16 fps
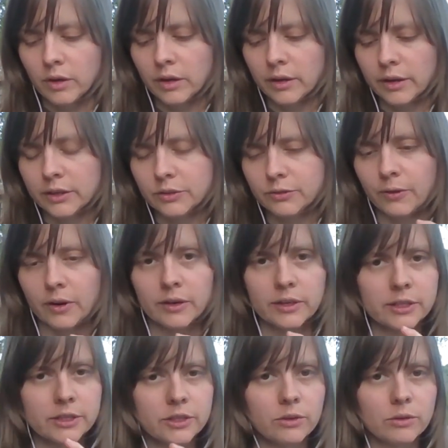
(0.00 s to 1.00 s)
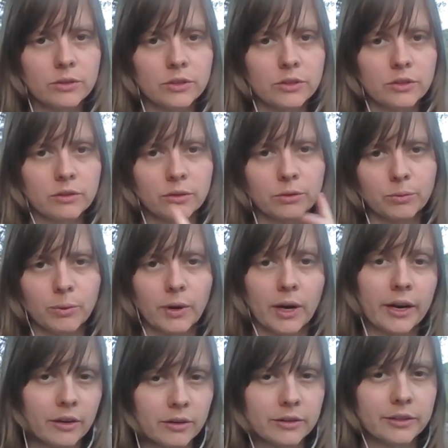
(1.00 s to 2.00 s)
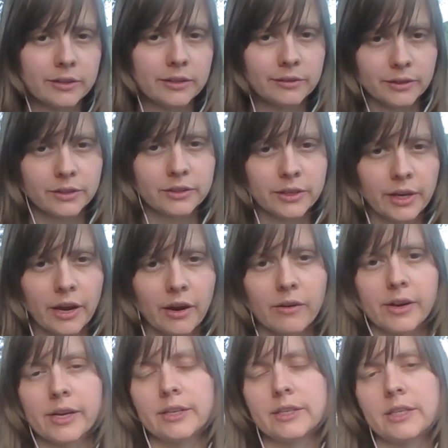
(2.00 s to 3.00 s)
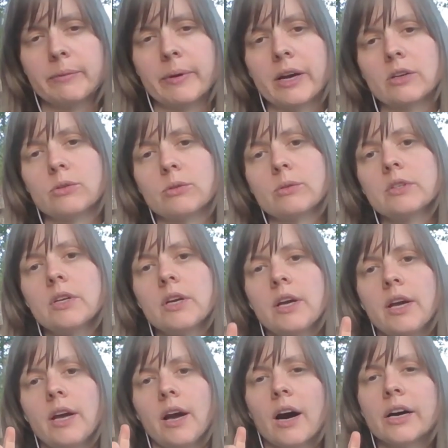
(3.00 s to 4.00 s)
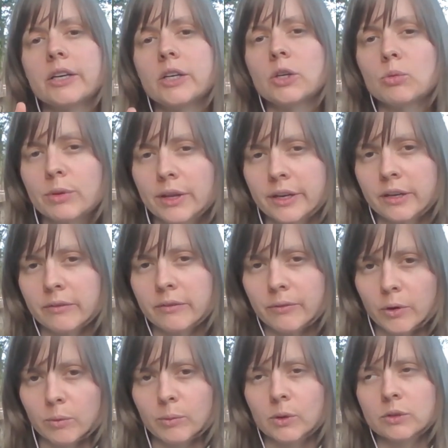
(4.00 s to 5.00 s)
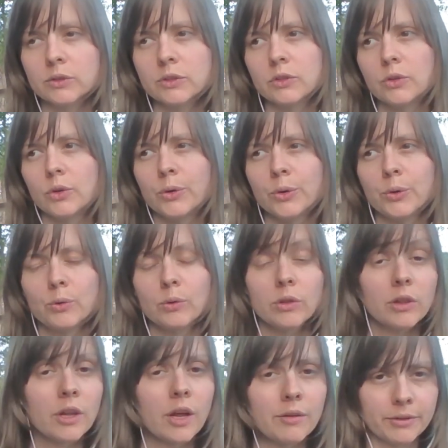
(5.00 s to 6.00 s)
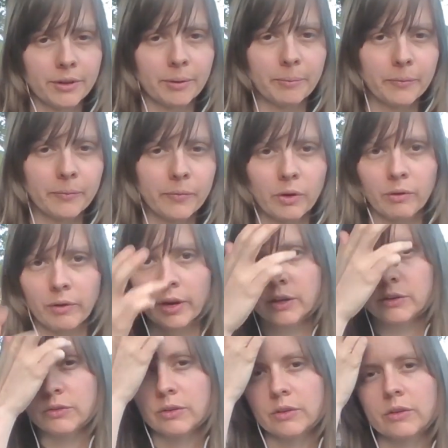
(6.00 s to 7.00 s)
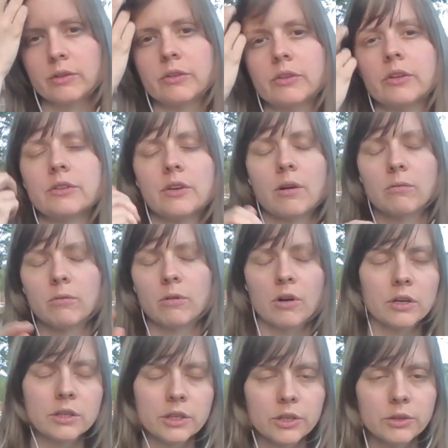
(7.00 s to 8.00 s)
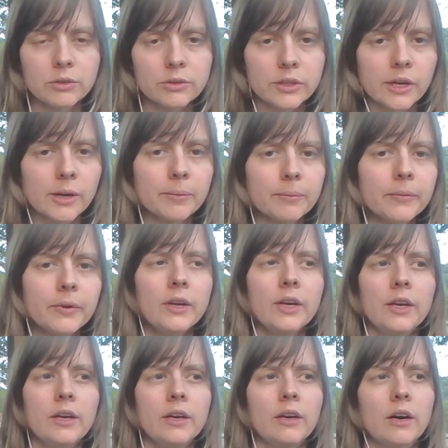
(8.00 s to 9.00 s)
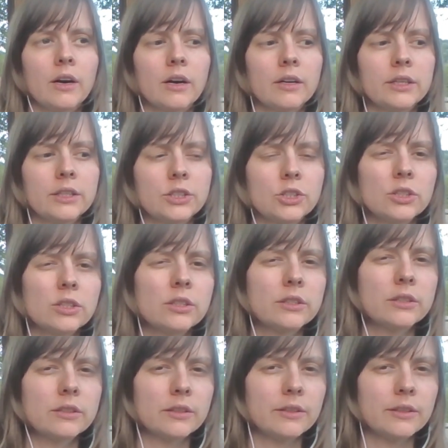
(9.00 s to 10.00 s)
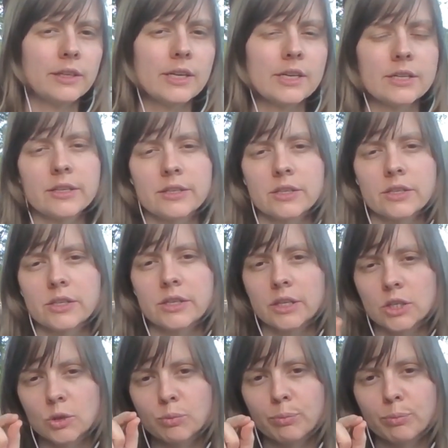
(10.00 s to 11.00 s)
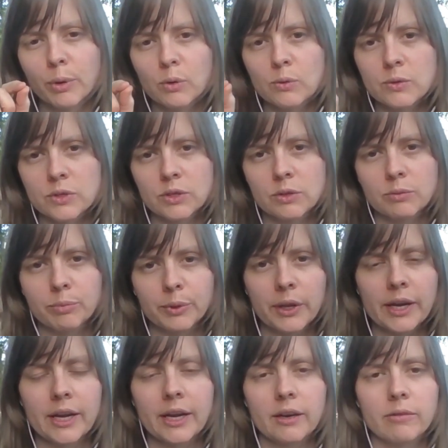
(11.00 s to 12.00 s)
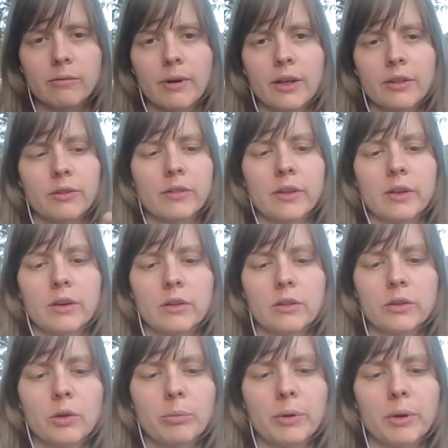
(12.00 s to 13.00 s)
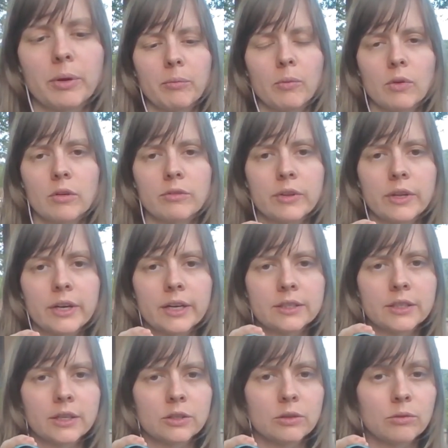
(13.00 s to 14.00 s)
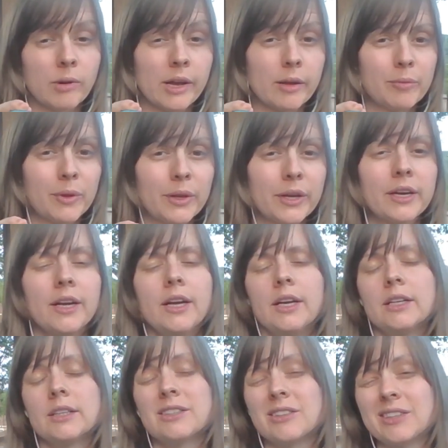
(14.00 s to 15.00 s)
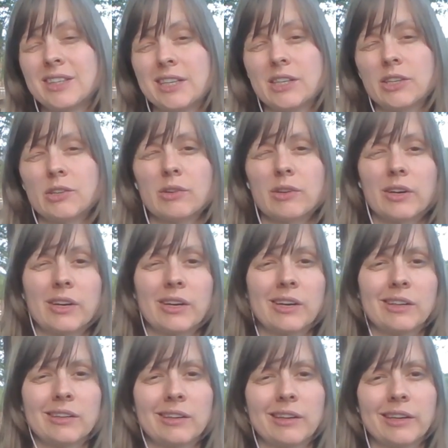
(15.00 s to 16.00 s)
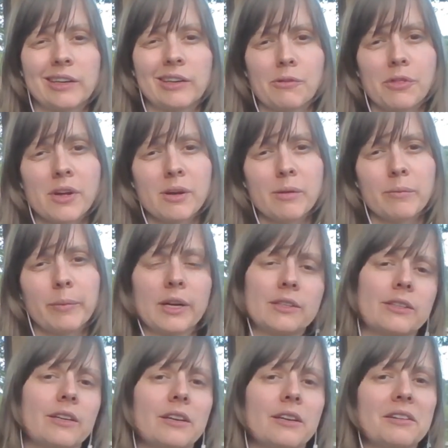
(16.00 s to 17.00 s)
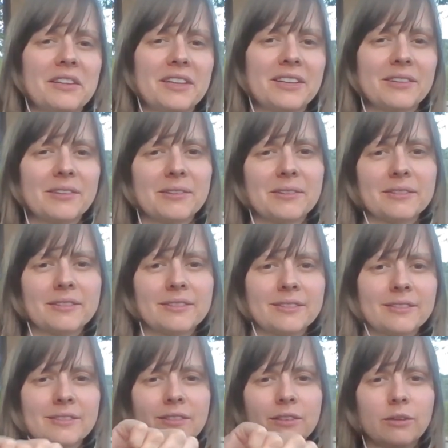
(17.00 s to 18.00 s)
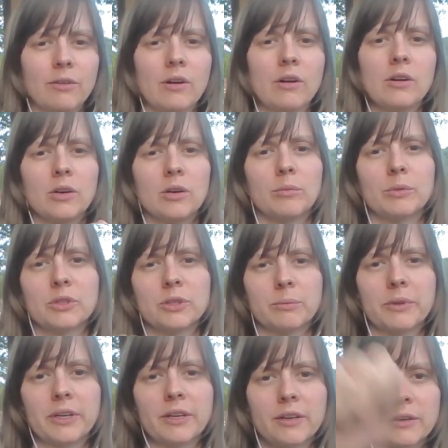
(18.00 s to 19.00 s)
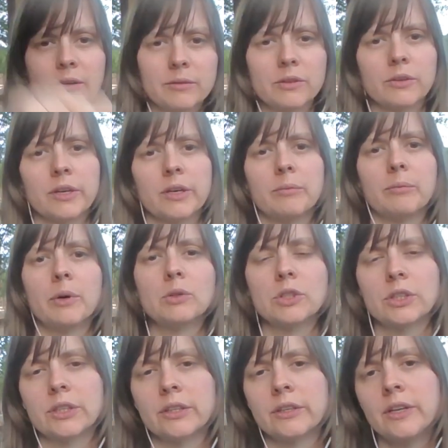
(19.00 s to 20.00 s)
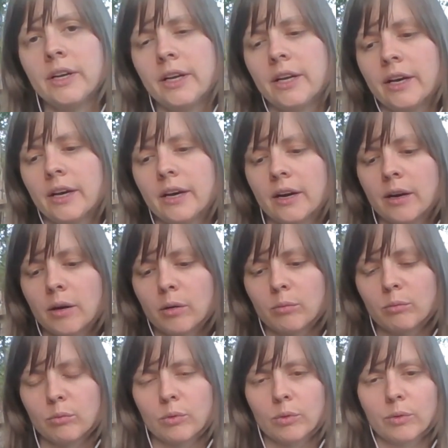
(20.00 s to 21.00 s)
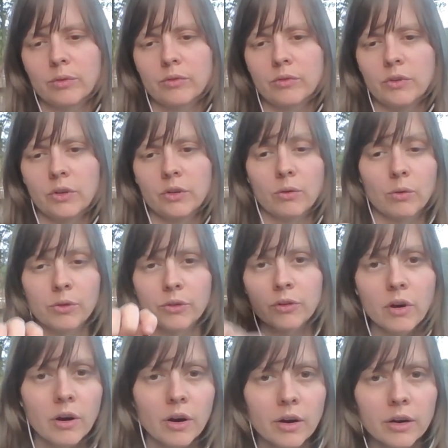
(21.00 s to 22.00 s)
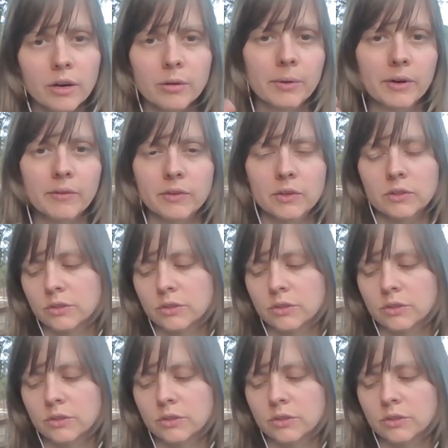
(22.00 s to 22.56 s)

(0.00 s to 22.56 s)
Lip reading: As far as those what I call the scary demat tools, I know plenty of groomers who love them. Okay, so it's not wrong to use them. It's just an exposed blade rather than a little more of like a tucked away blade. So it's easier to cut like your thumb accidentally or your arm or something during a motion, or the dog or whatever.